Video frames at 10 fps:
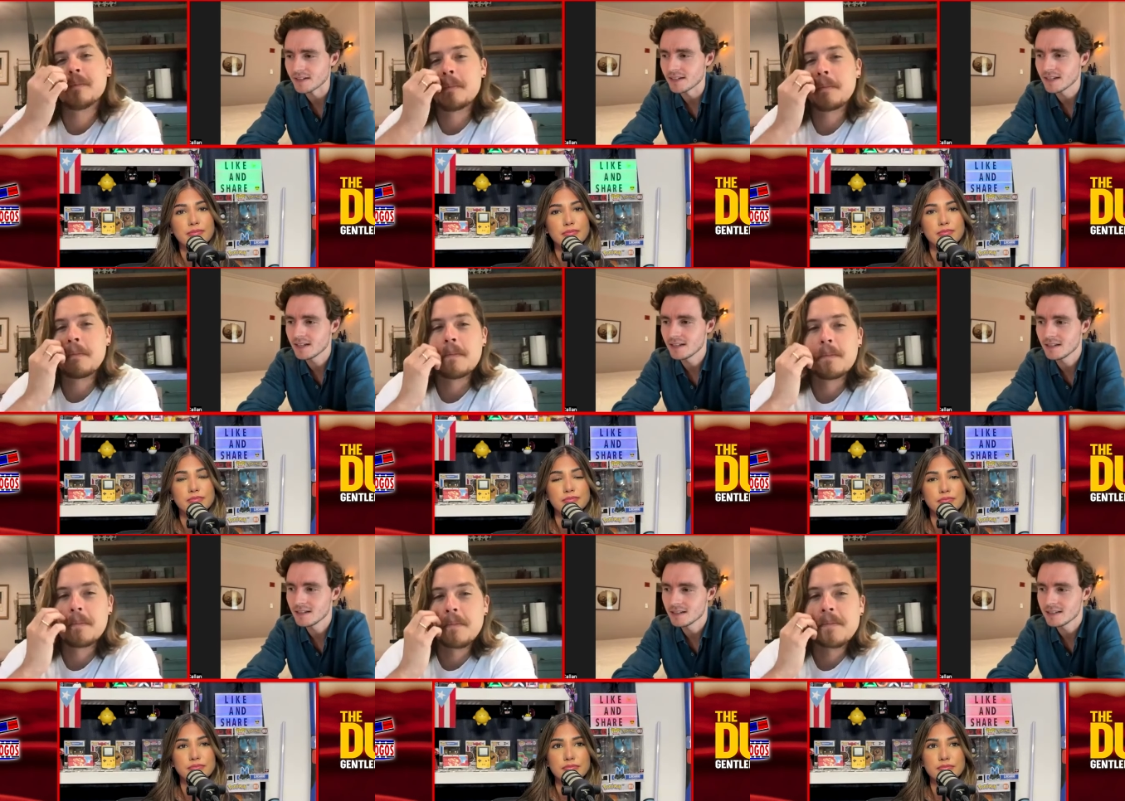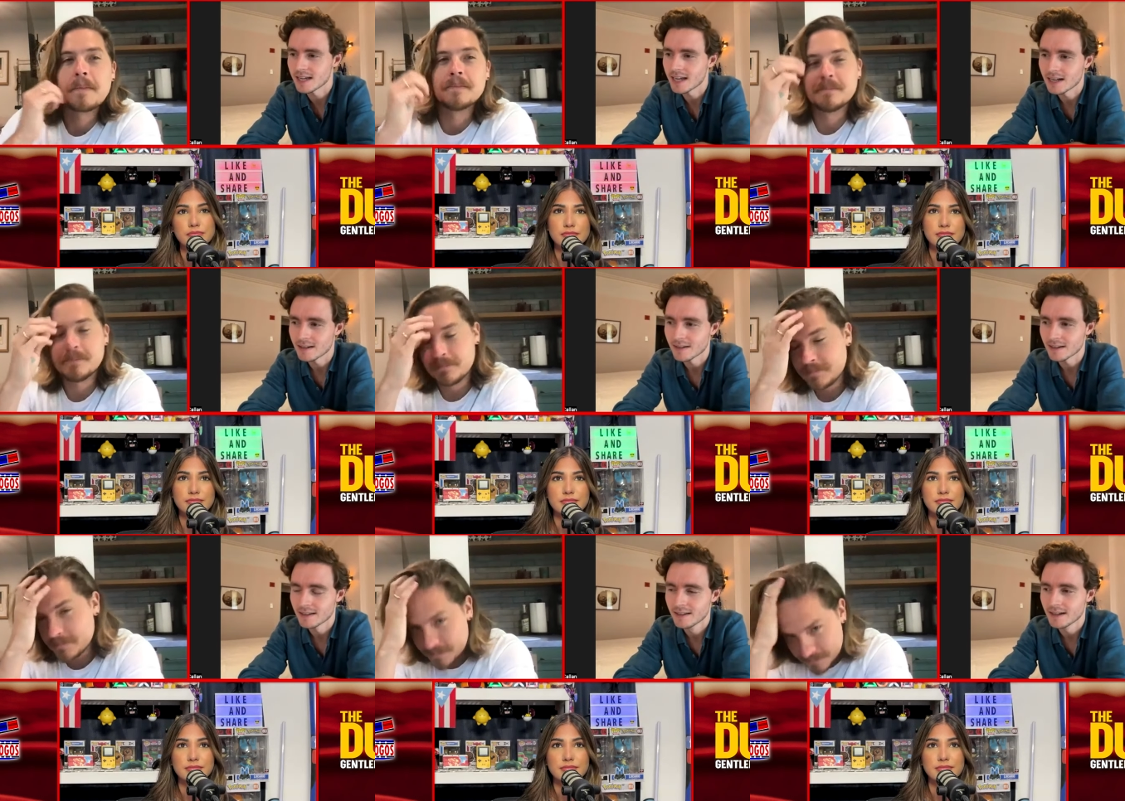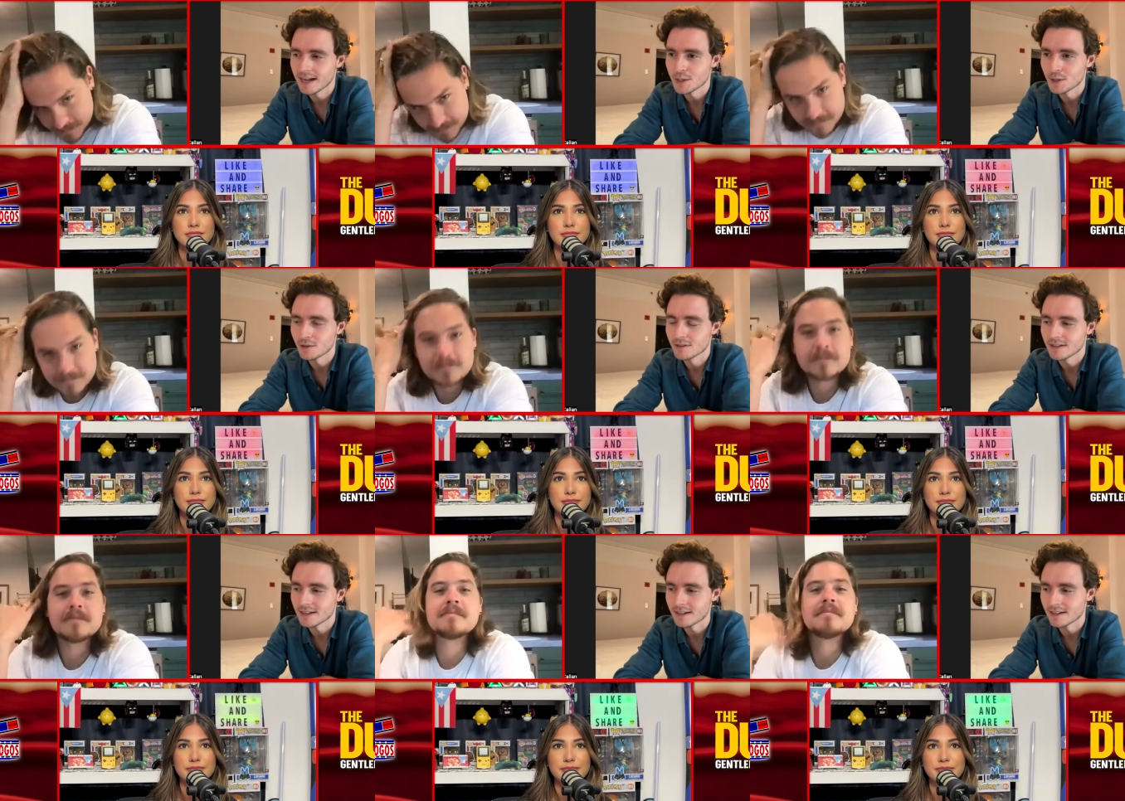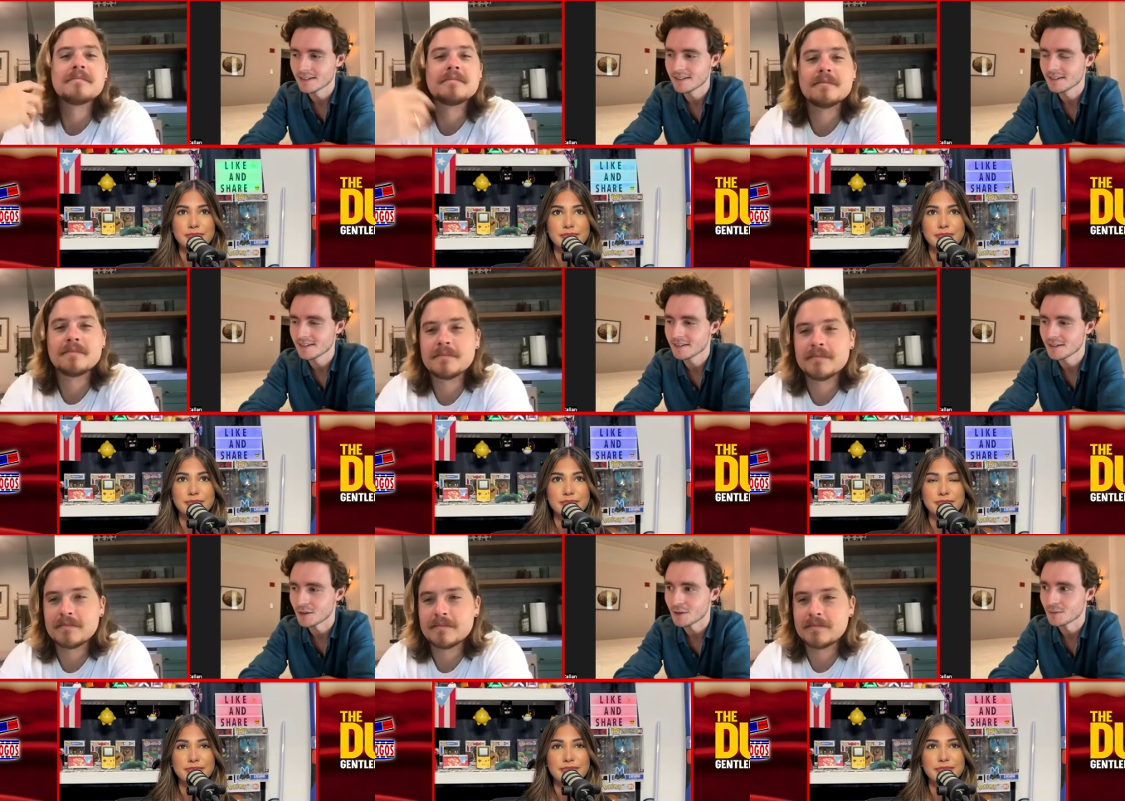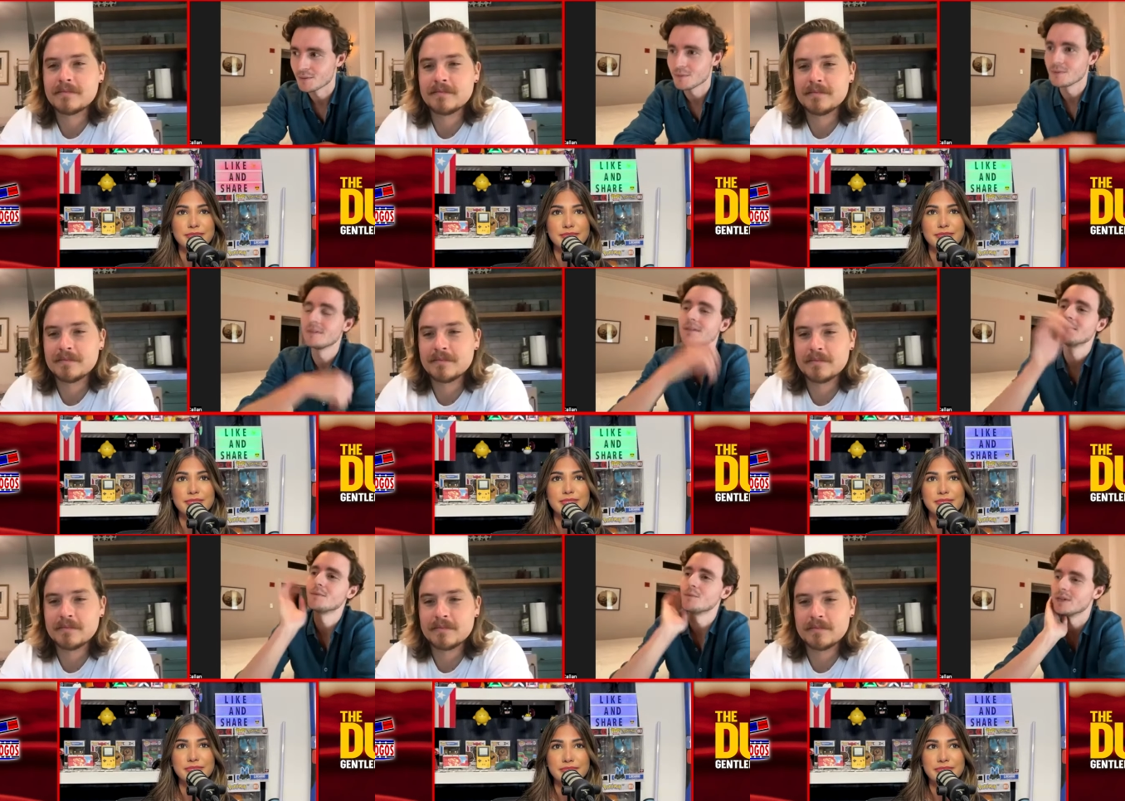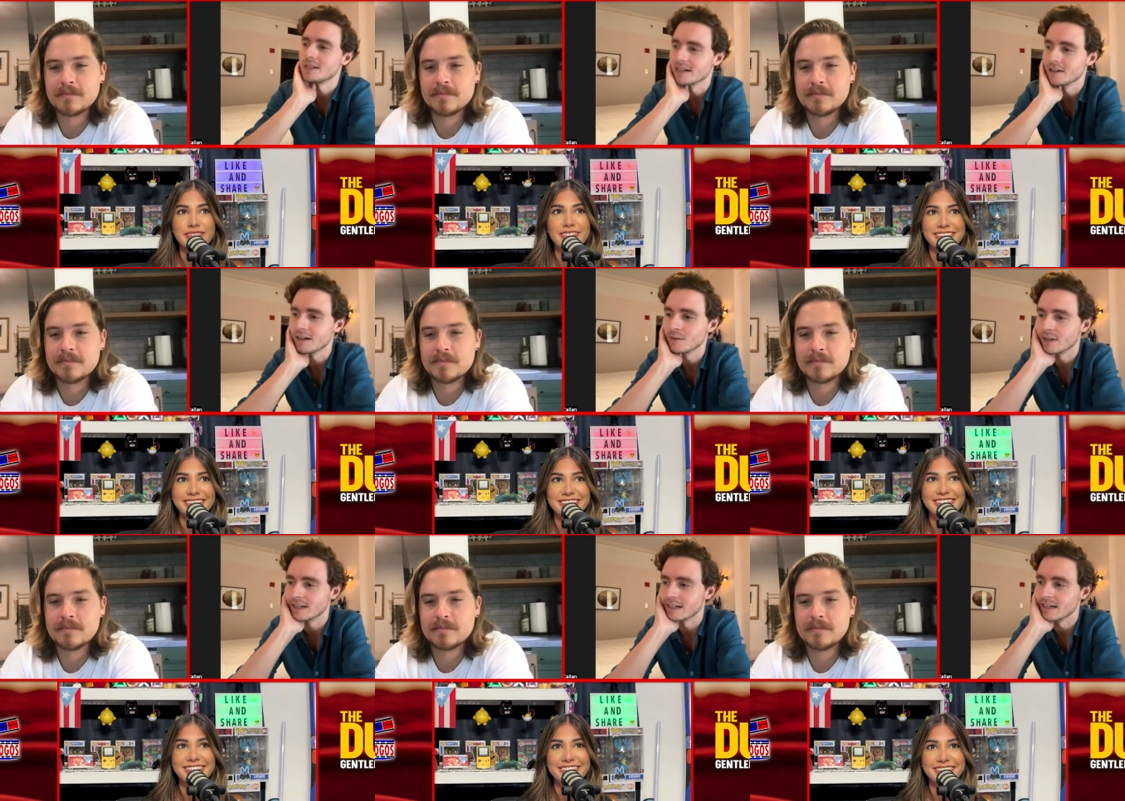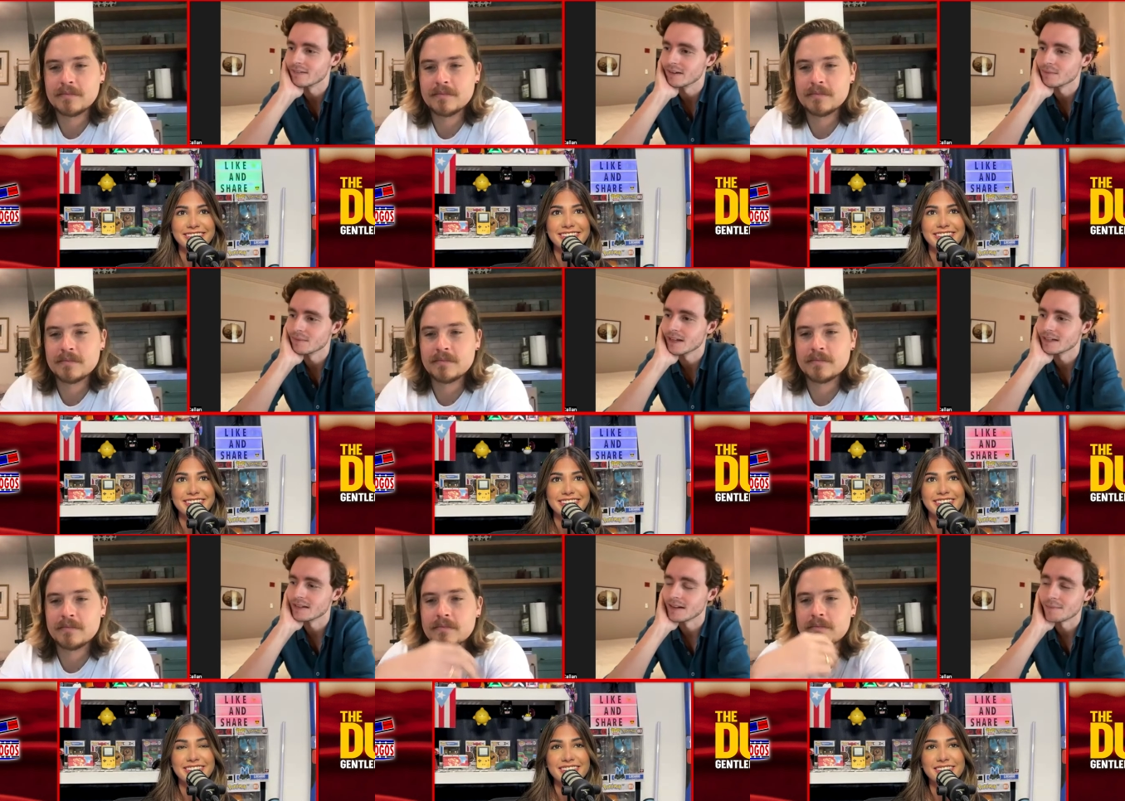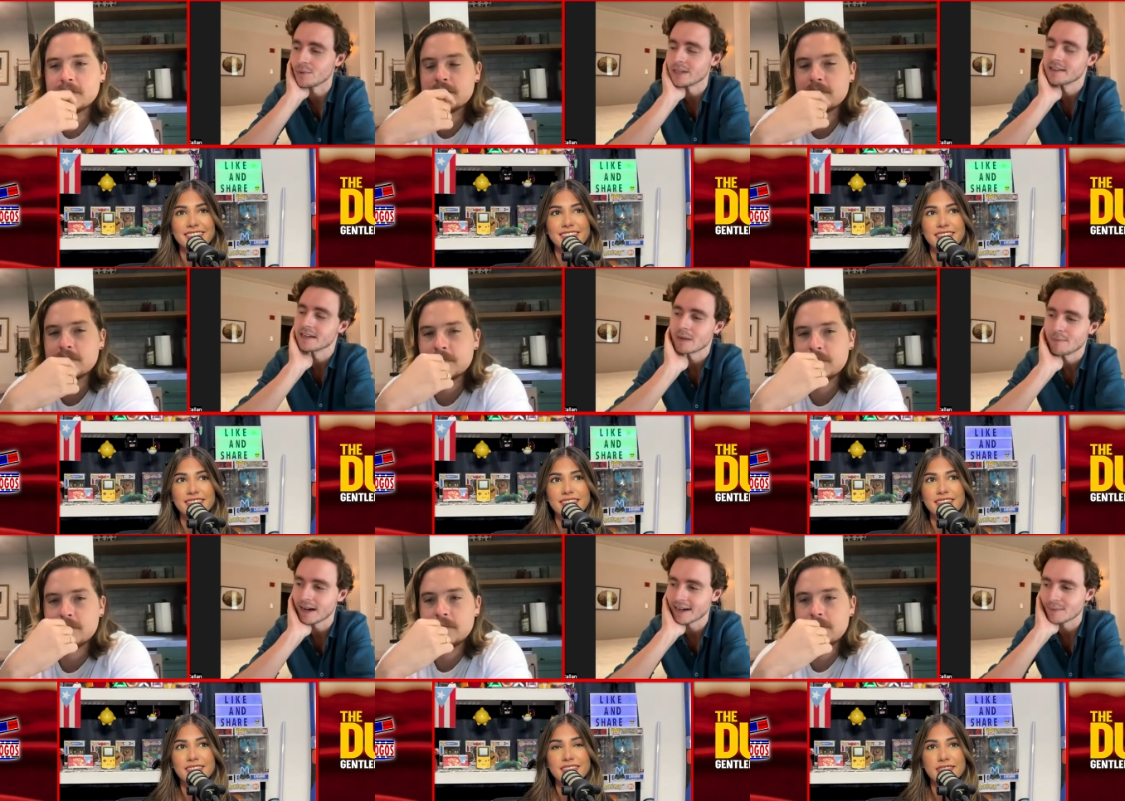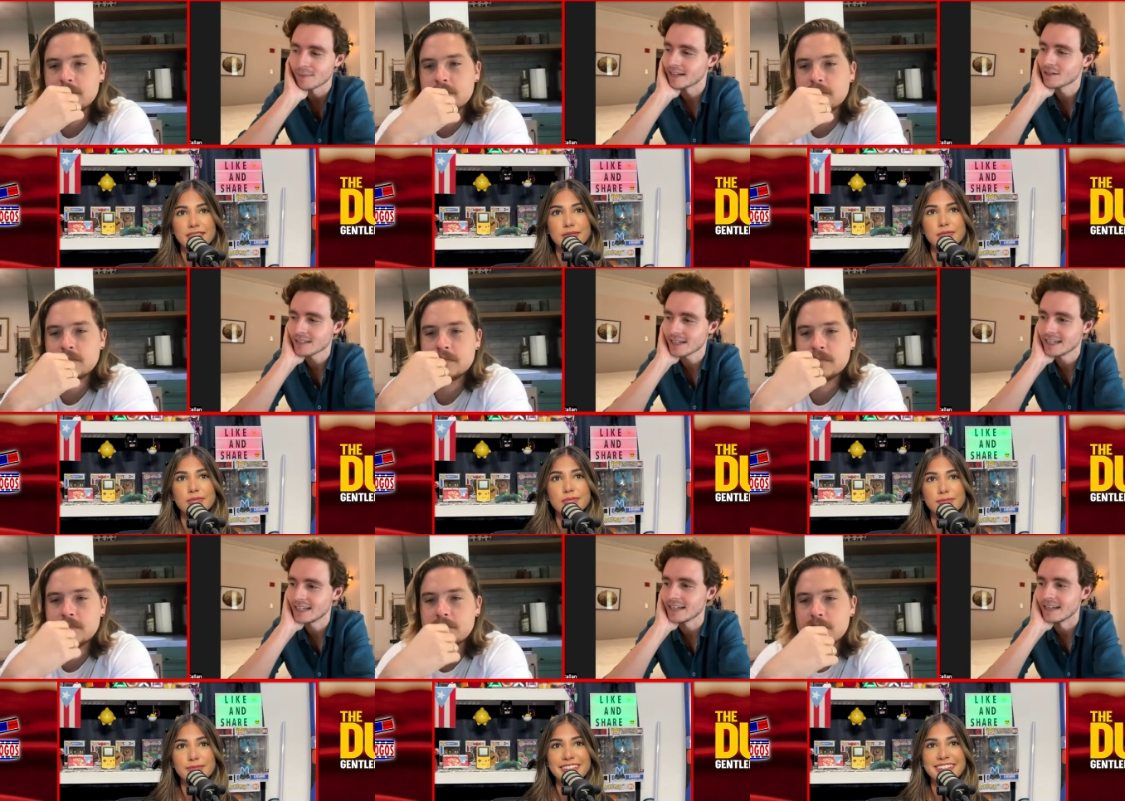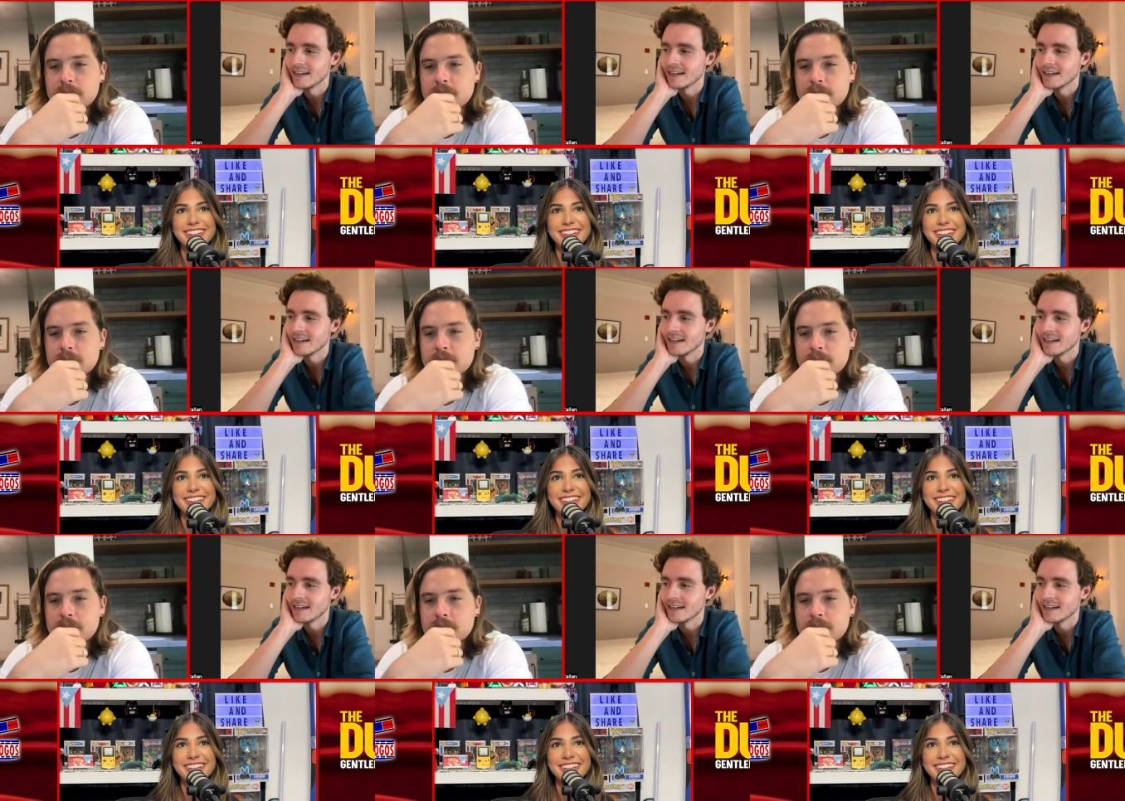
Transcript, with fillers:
Speaker 1: did take anything either. Uh, you know, wittingly or unwittingly, if I ended up with anything in my pocket, but I don't think I did.